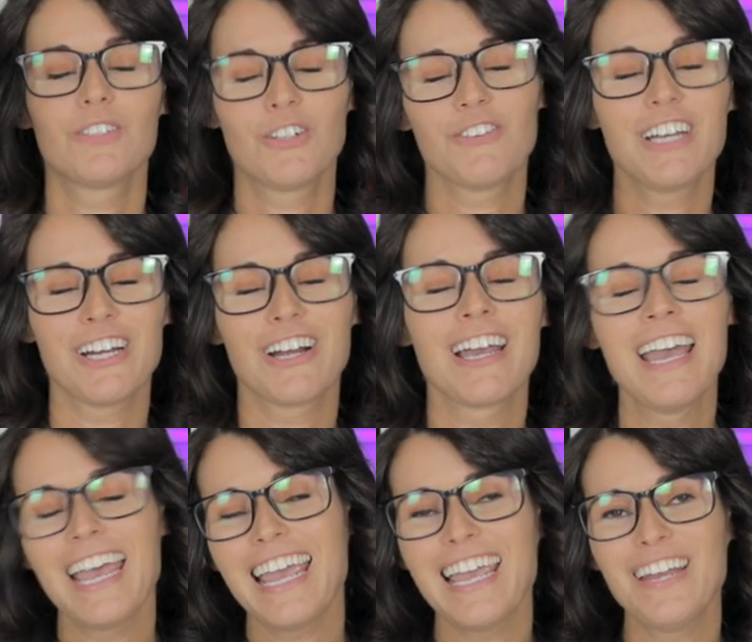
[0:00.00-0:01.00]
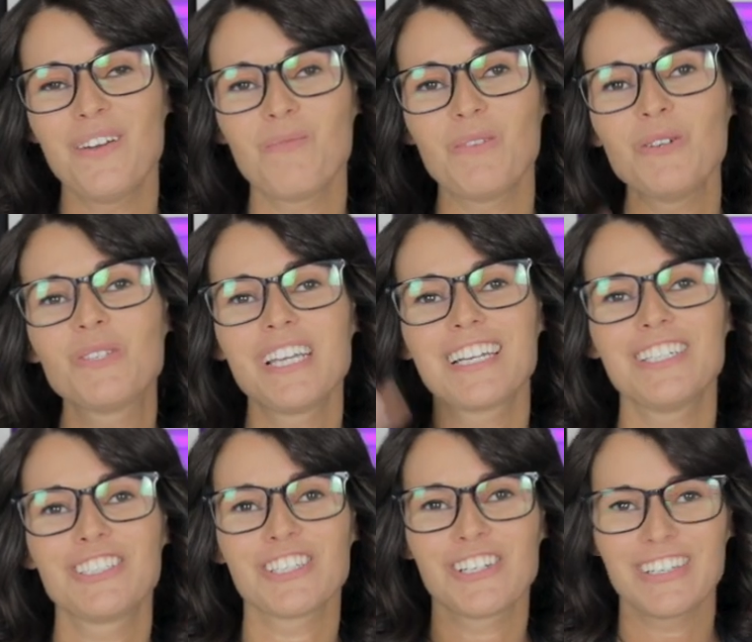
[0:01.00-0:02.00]
career in music
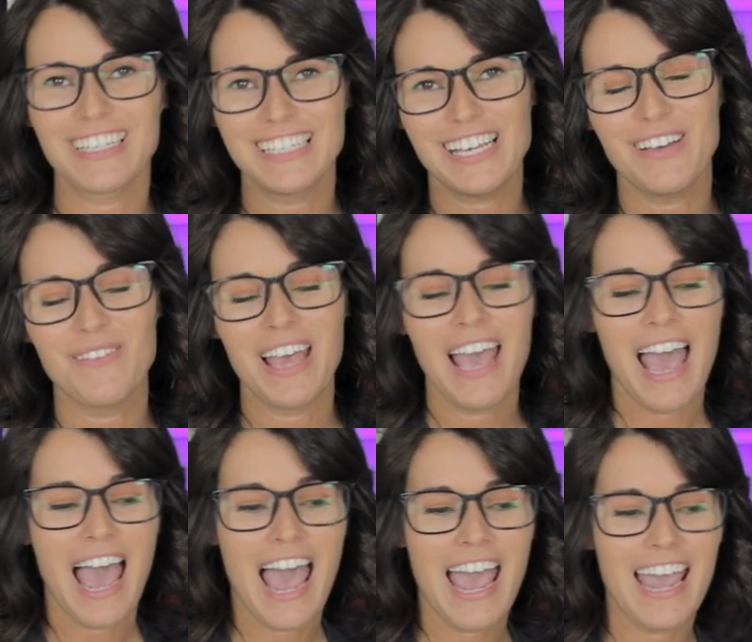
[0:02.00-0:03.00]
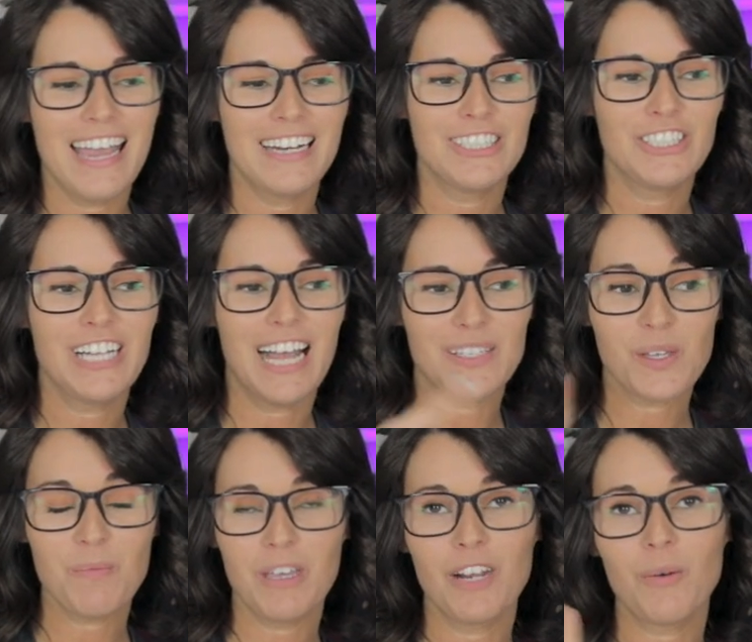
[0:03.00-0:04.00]
journalism. And she ends
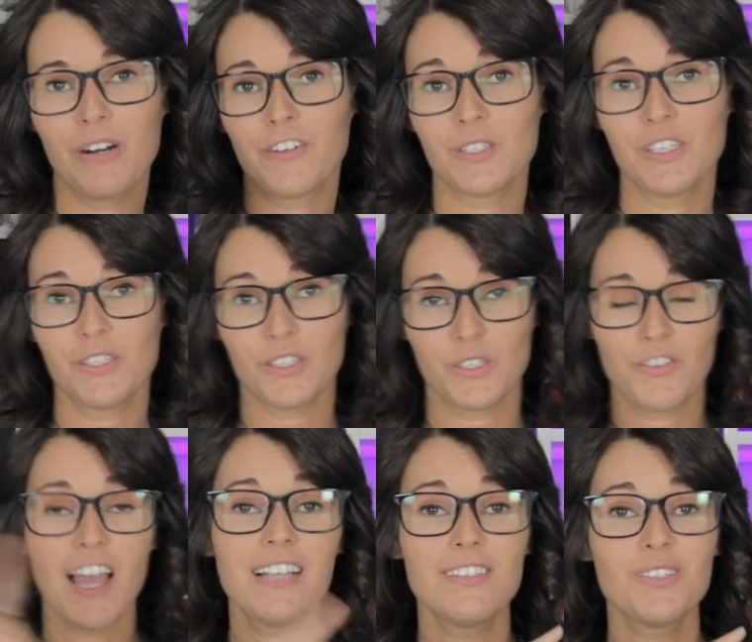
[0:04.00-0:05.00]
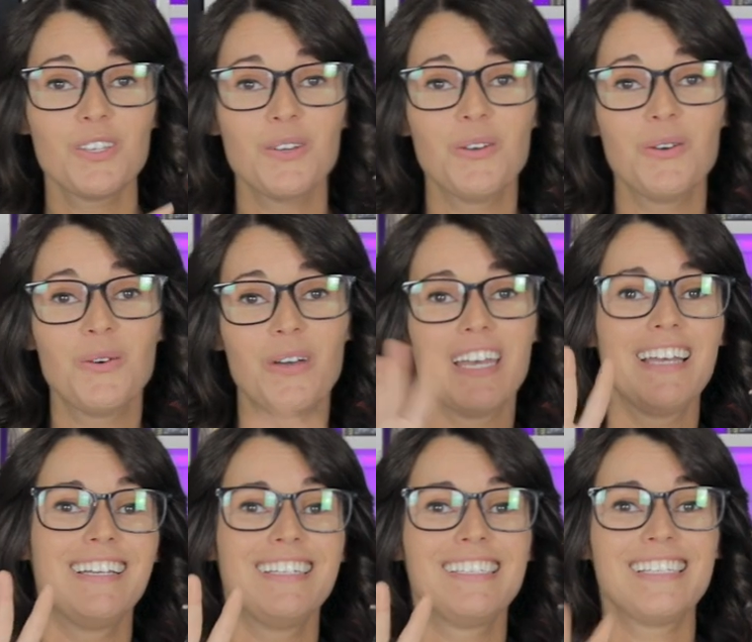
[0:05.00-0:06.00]
up meeting one of her sister's friends who
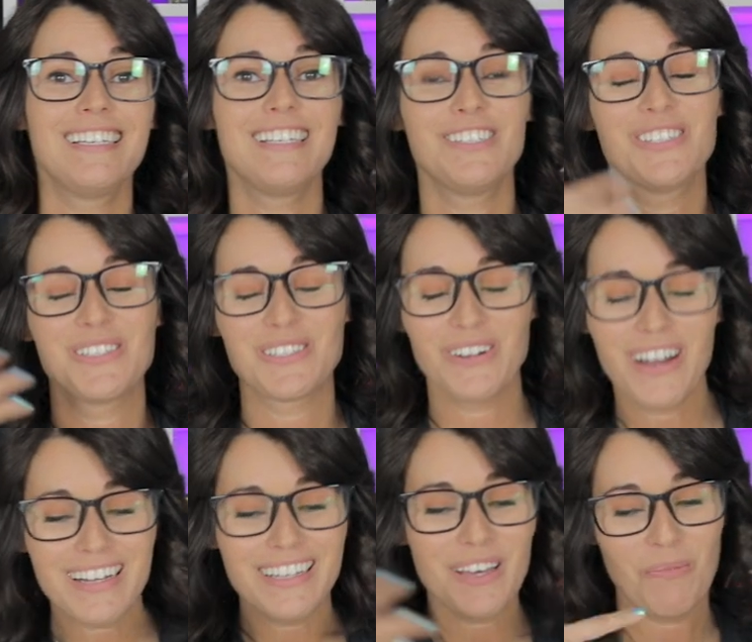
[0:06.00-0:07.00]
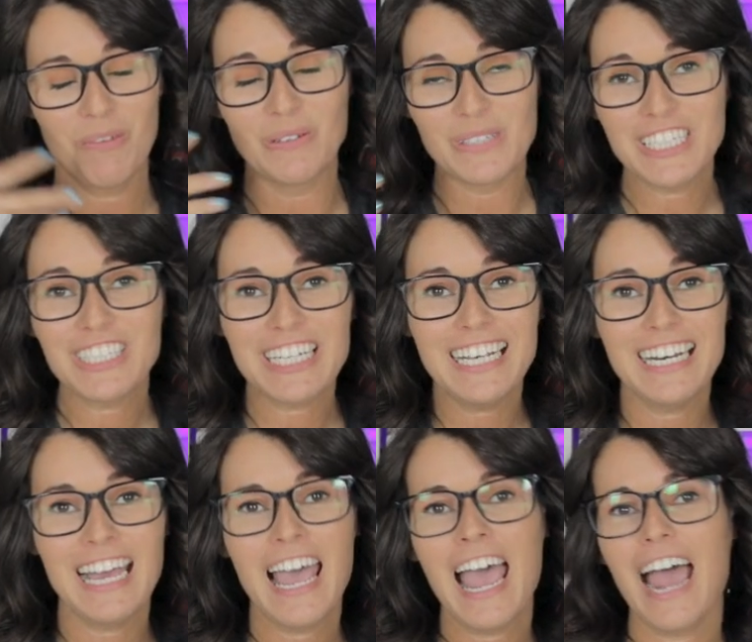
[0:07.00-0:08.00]
is the struggling
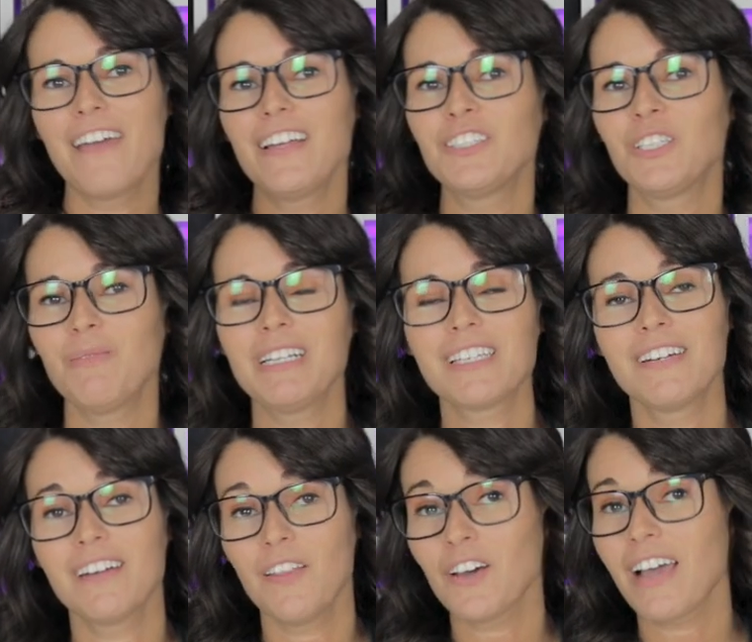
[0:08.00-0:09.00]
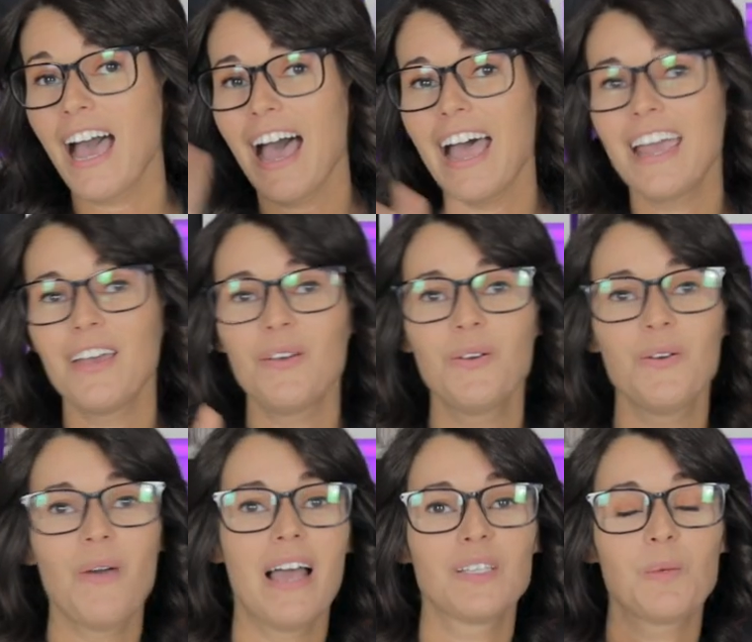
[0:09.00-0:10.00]
musician. And then she meets another guy
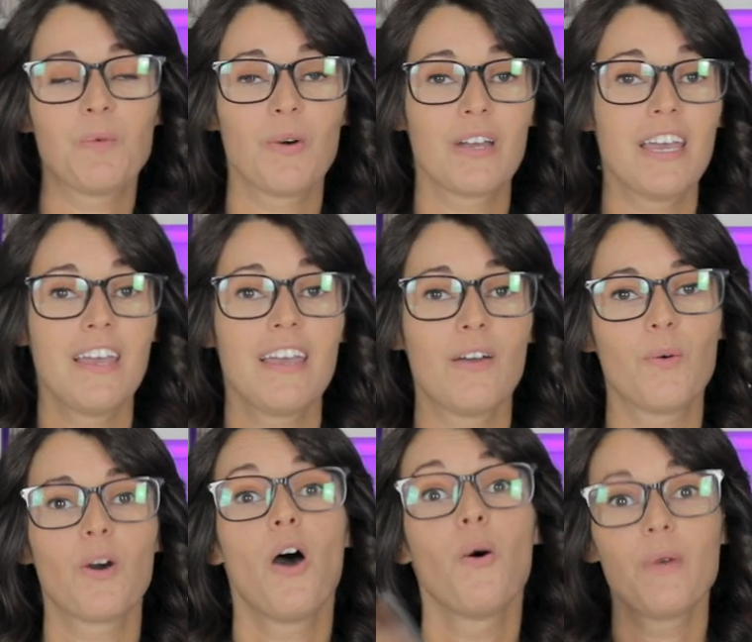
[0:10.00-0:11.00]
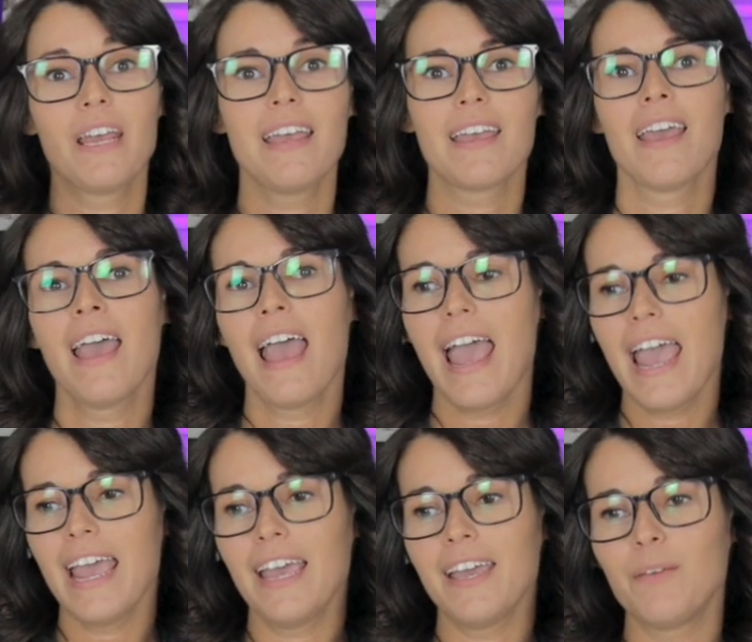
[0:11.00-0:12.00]
who ends up working or owning
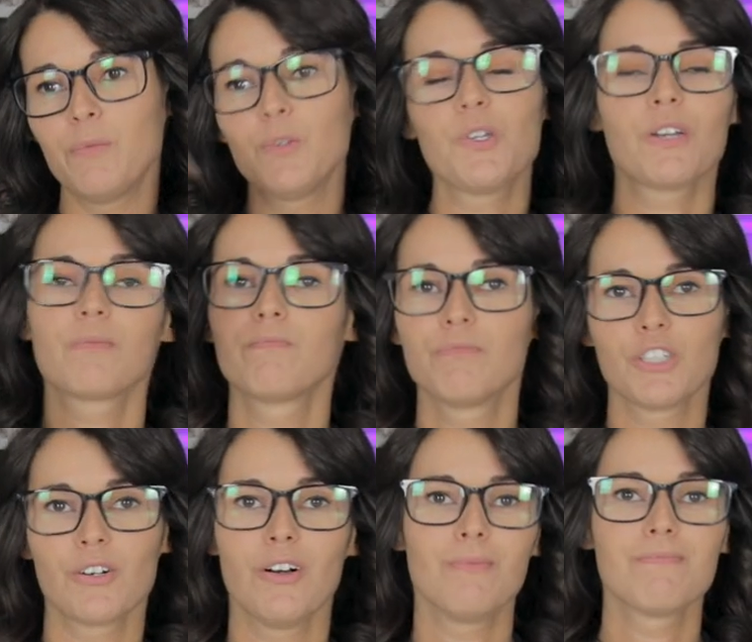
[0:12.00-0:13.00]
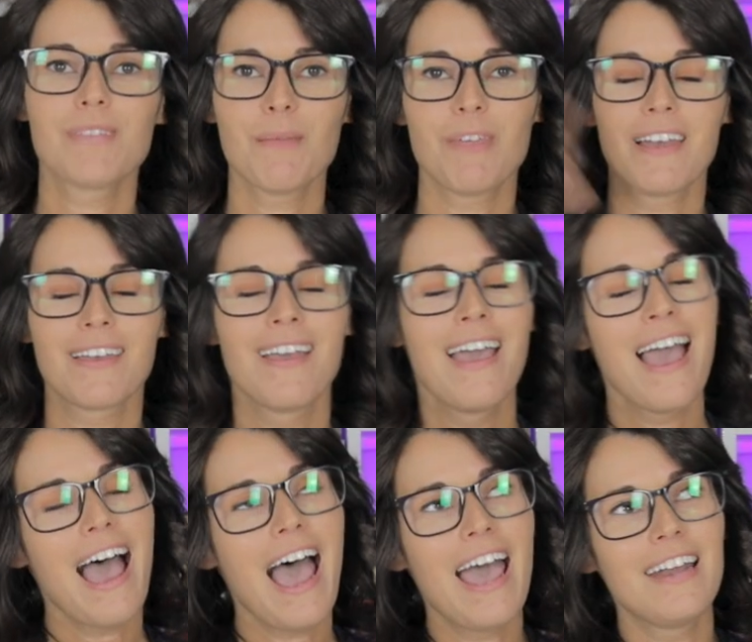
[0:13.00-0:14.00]
a music journal type thing.
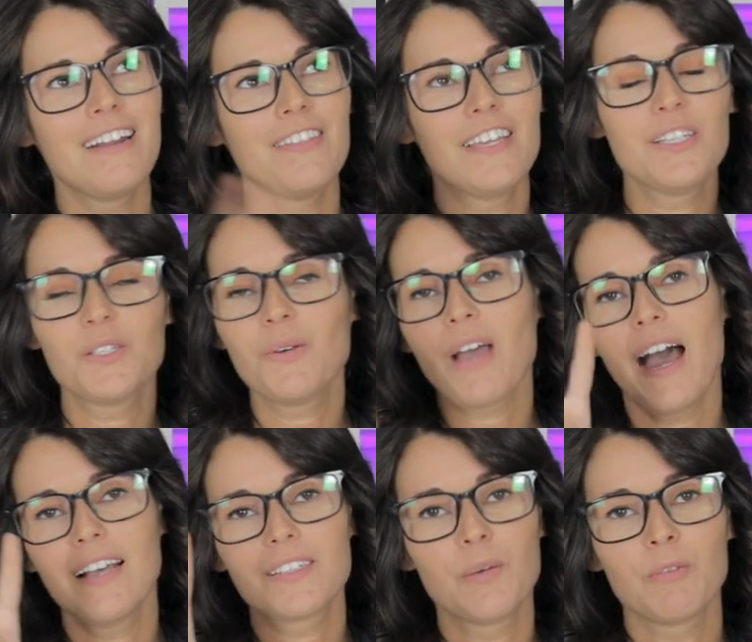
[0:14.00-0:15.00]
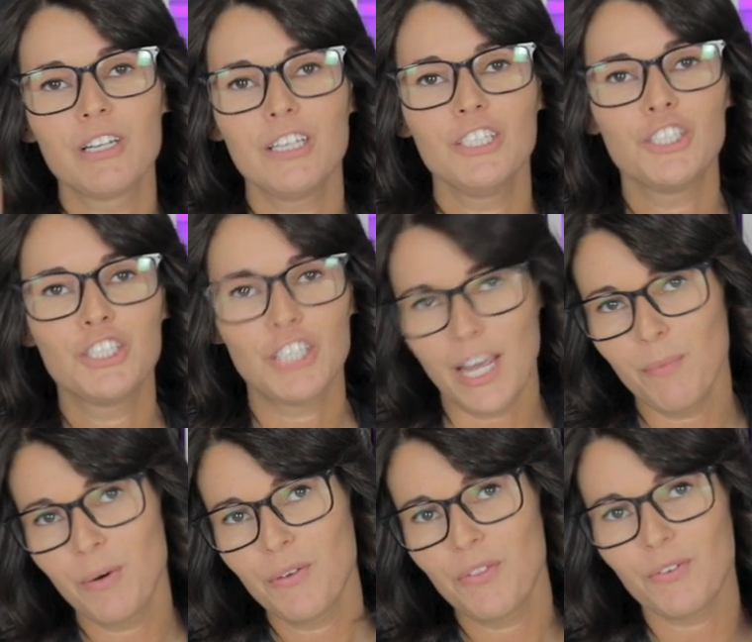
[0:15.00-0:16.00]
And these two guys completely
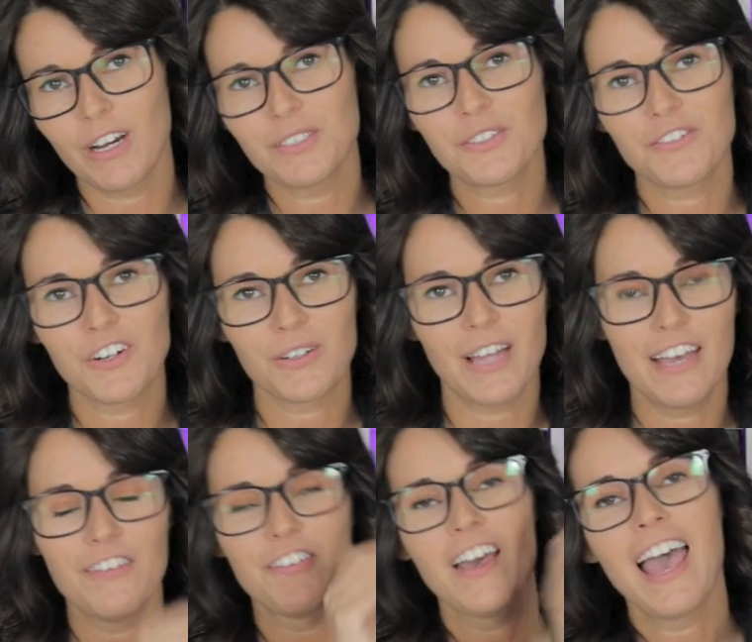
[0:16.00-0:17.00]
shape the rest of her life.